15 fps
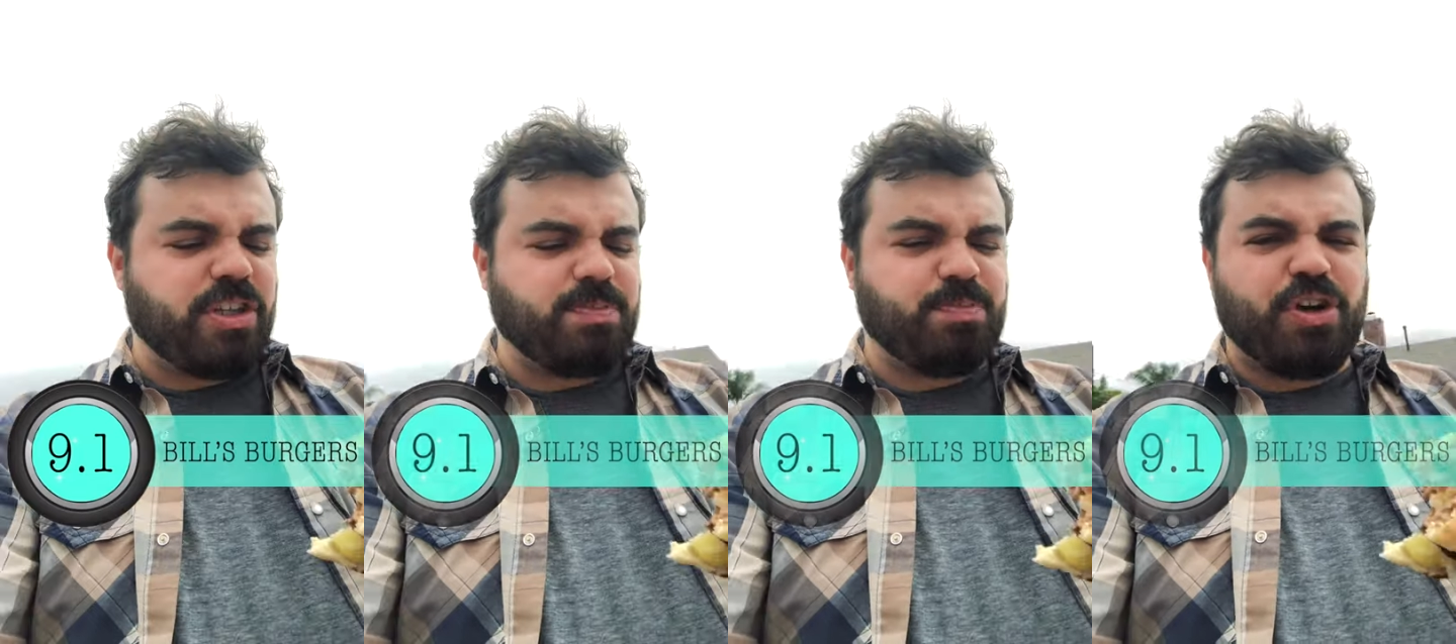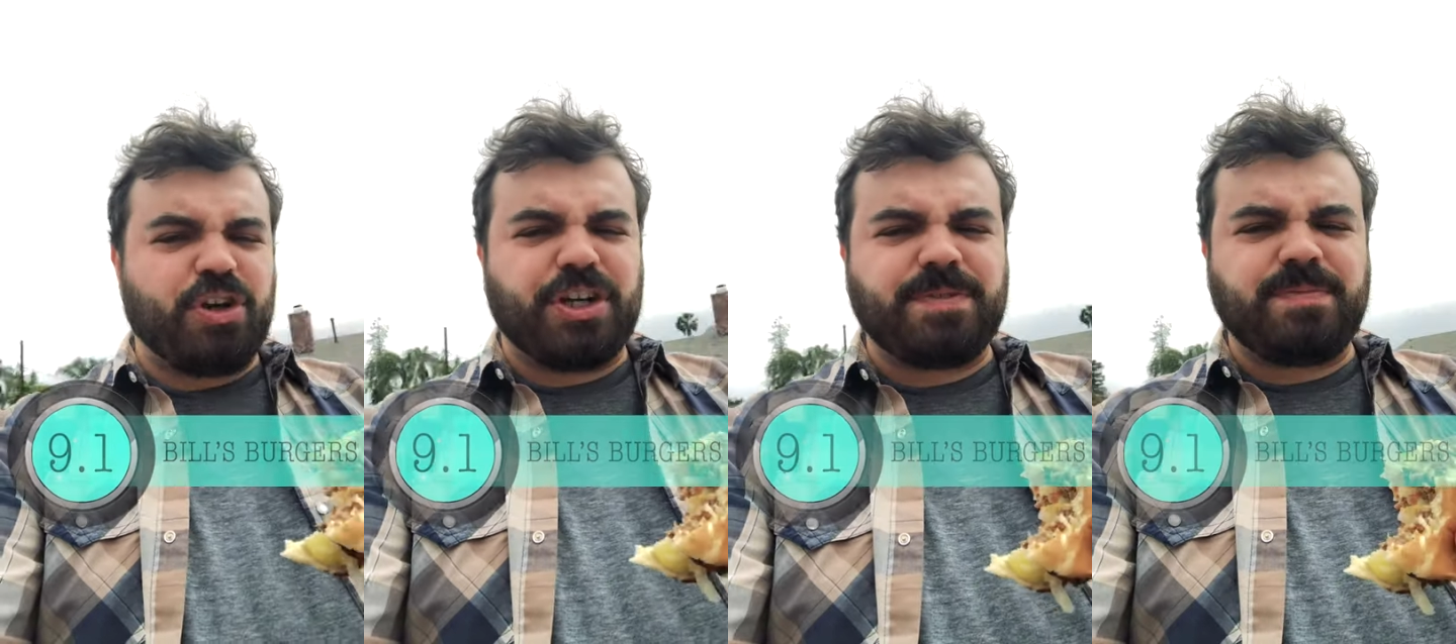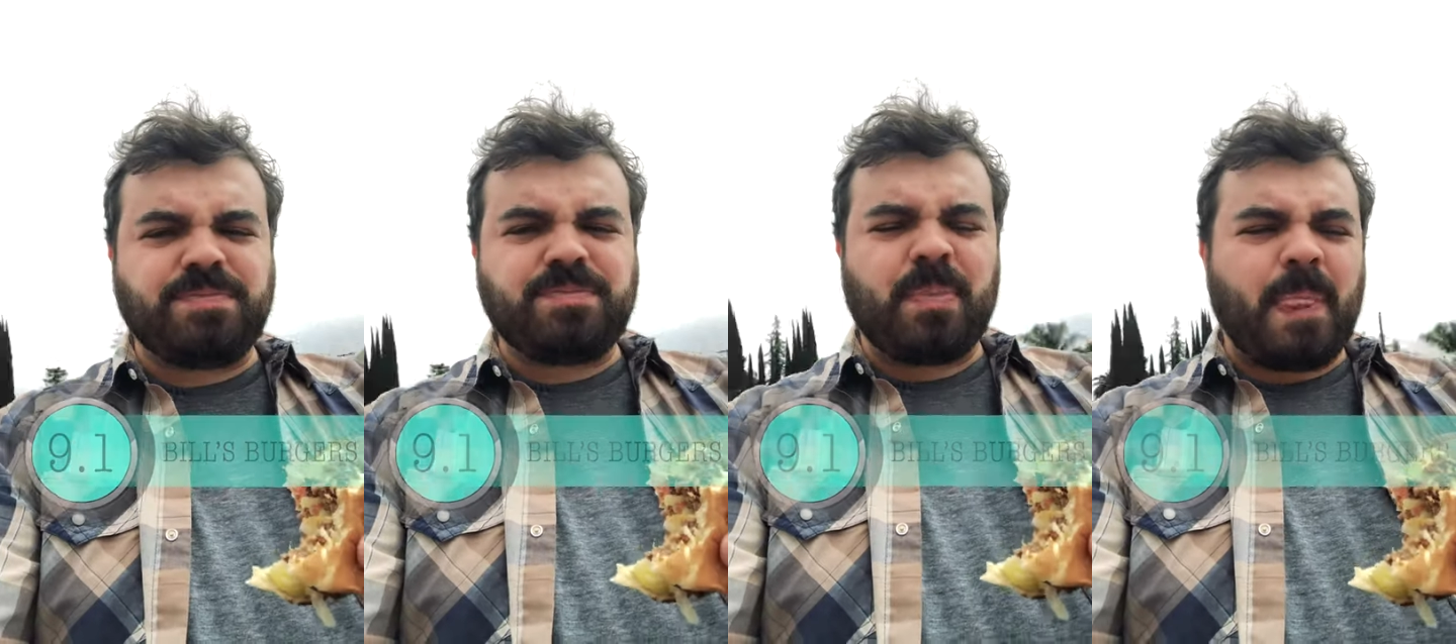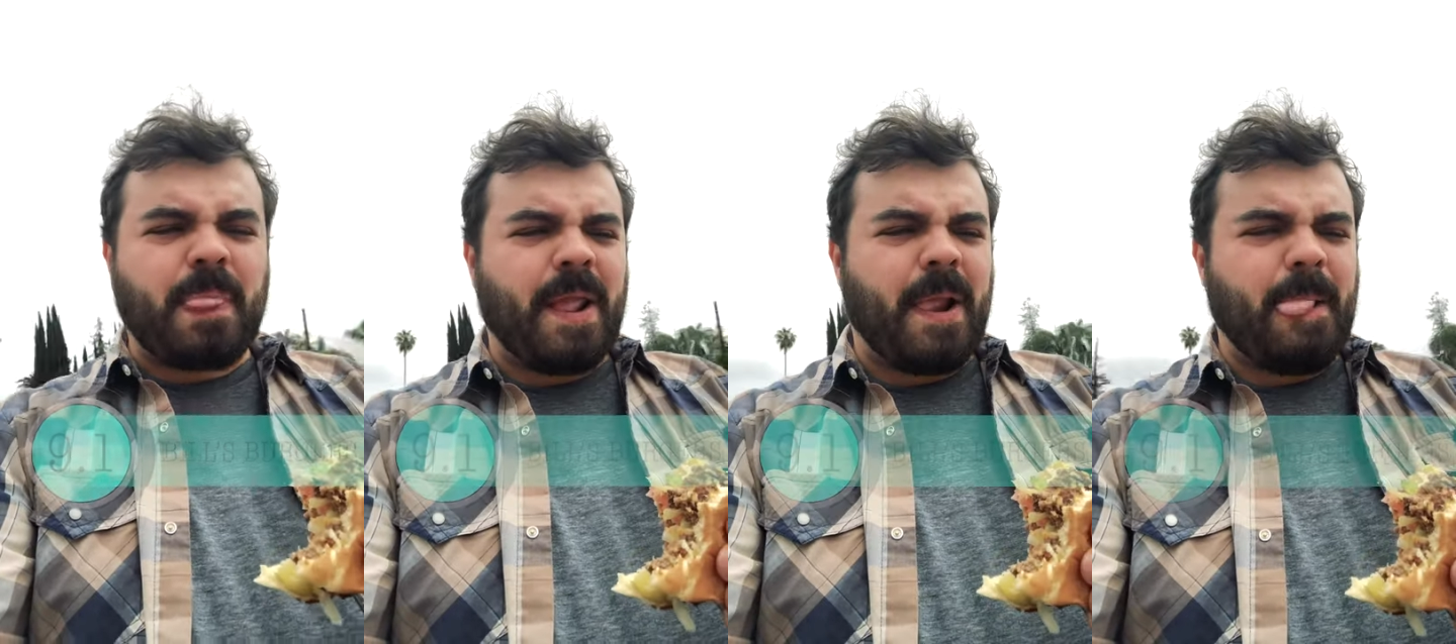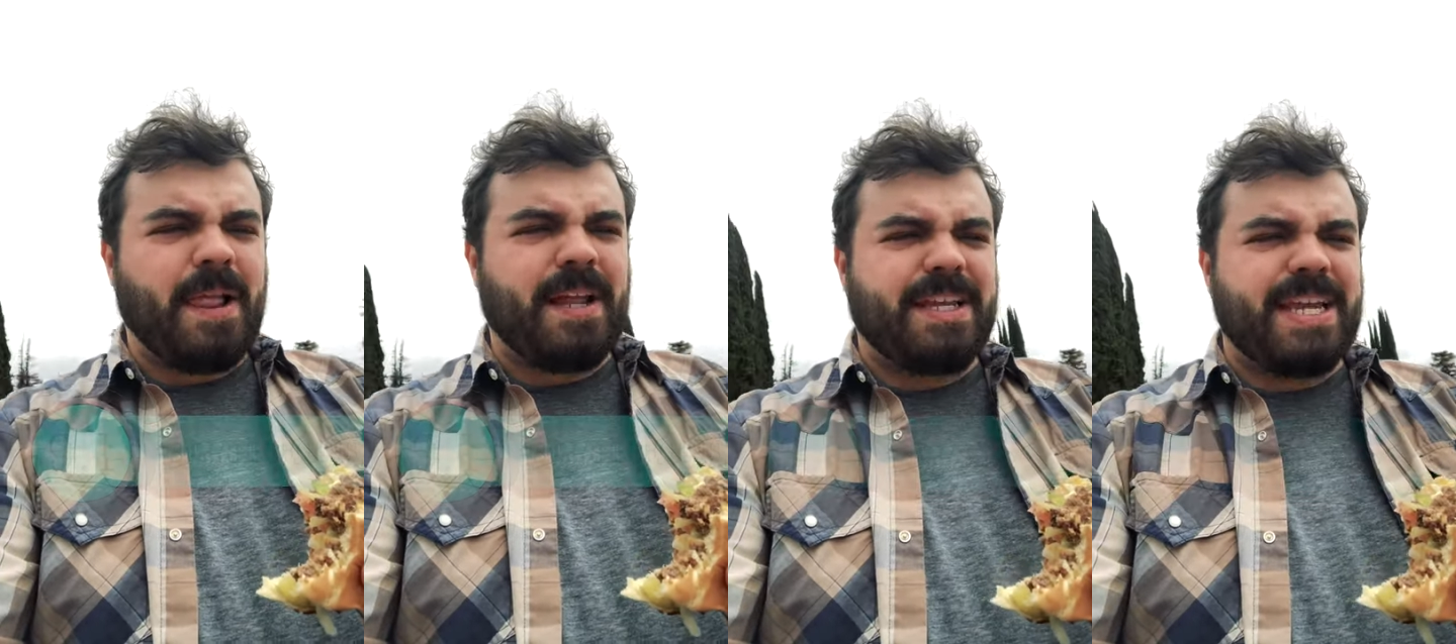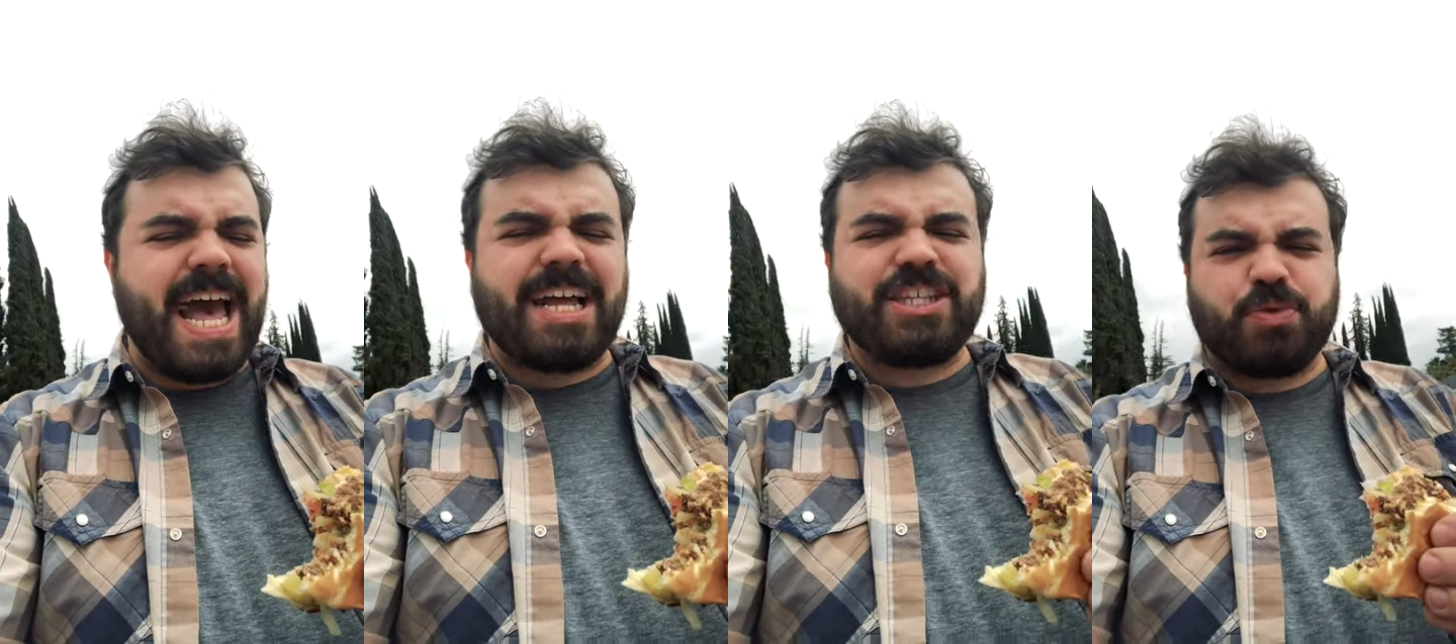for this burger
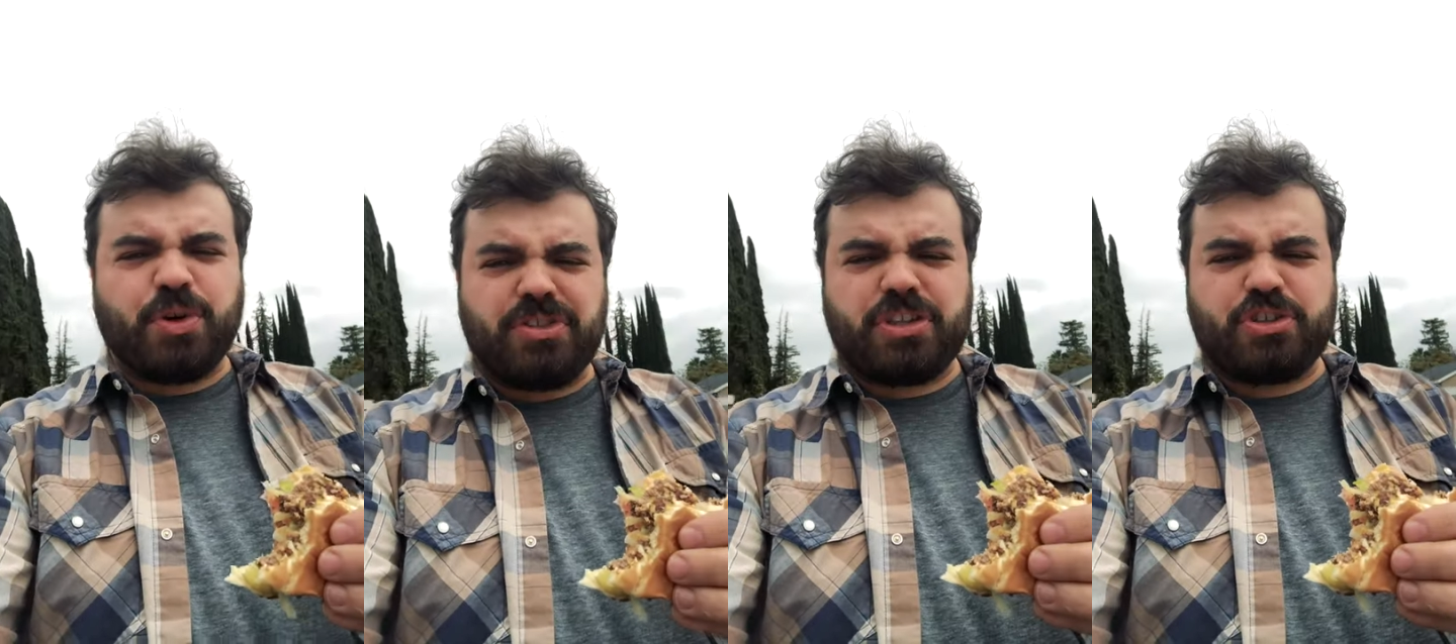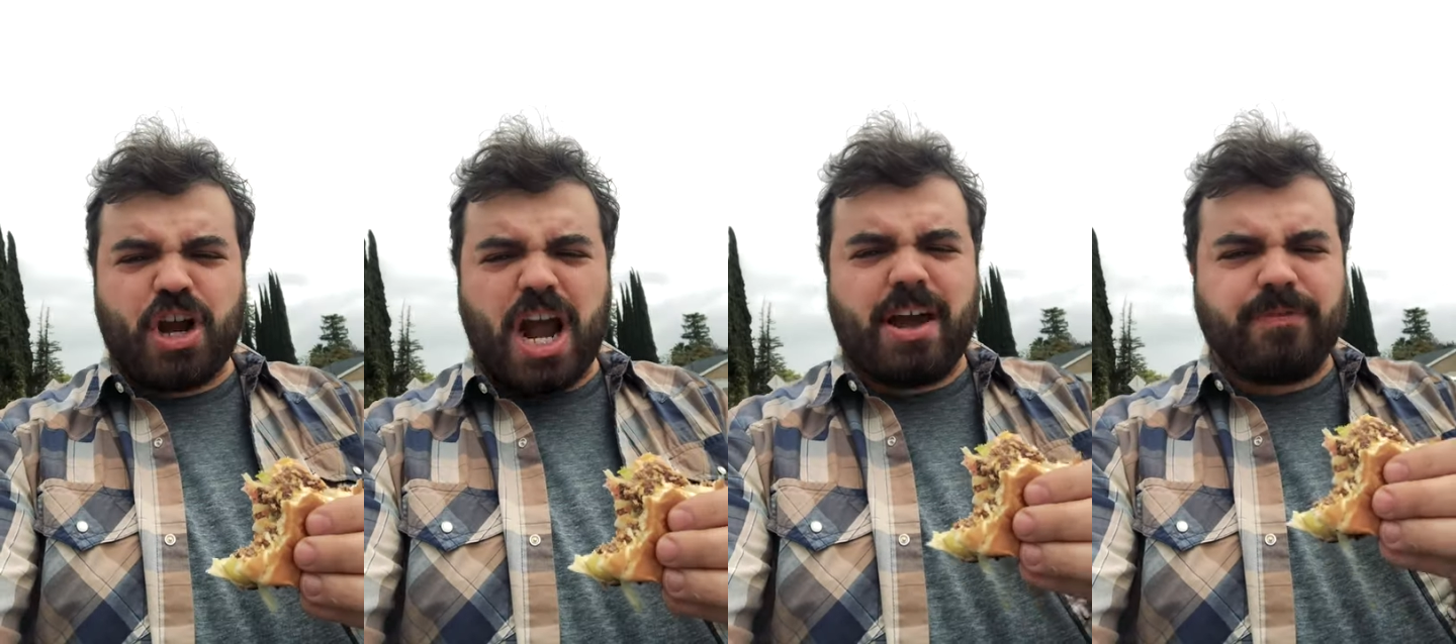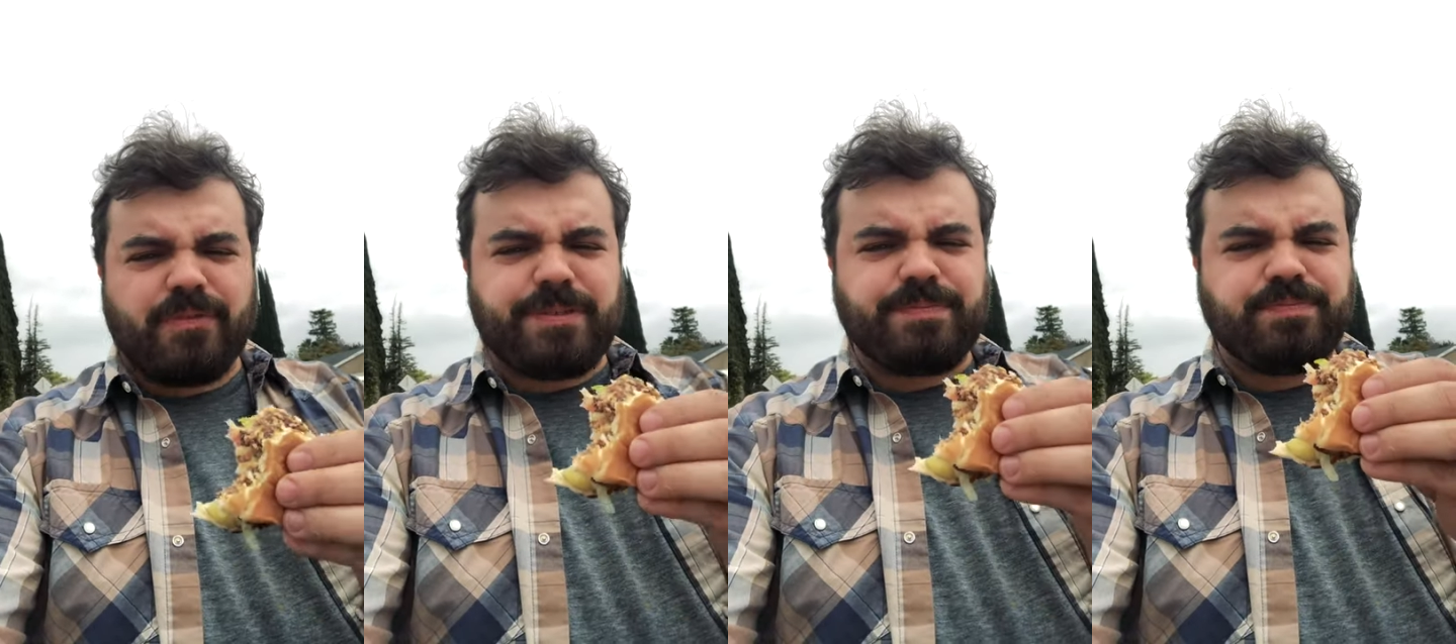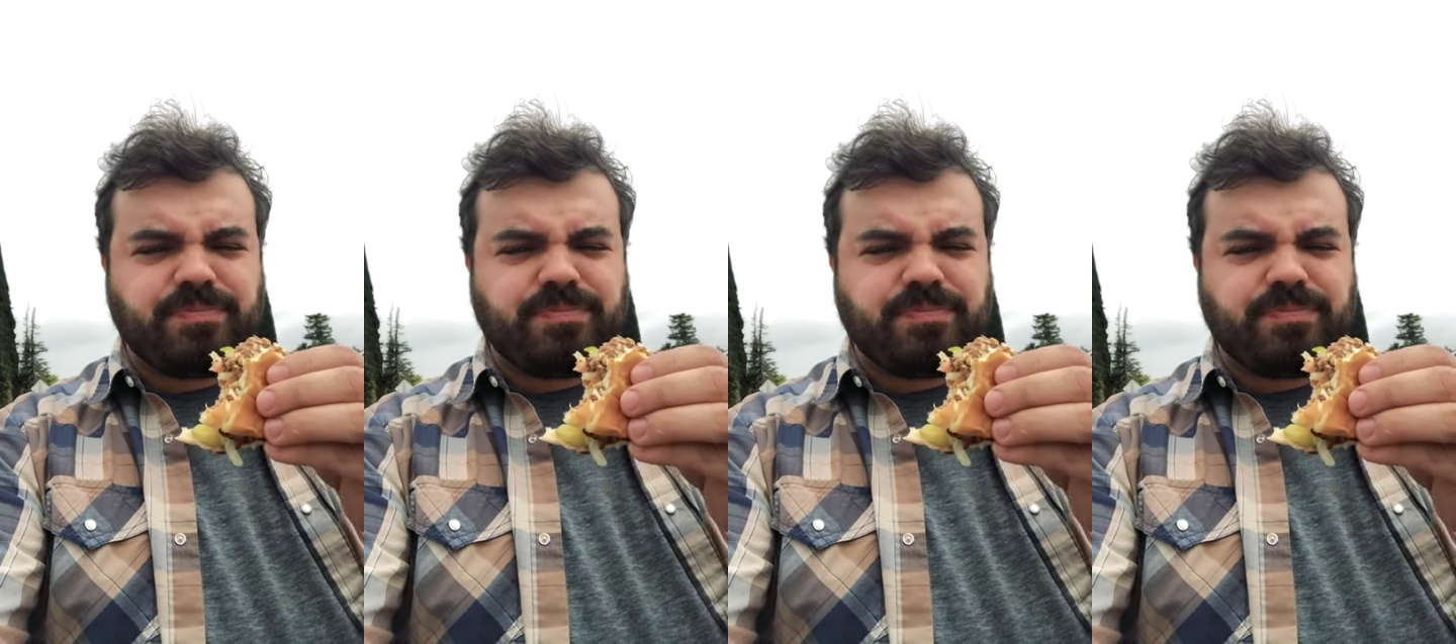yeah it's worth the drive